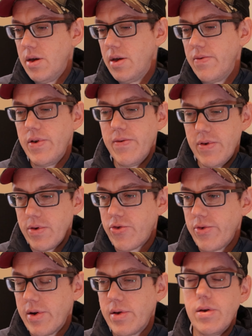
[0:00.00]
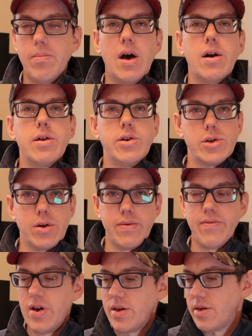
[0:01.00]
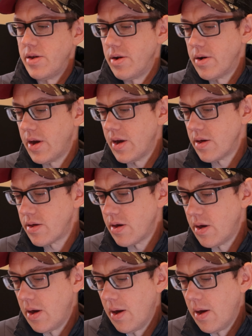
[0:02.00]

If you feel strongly about it, you should invest in your case.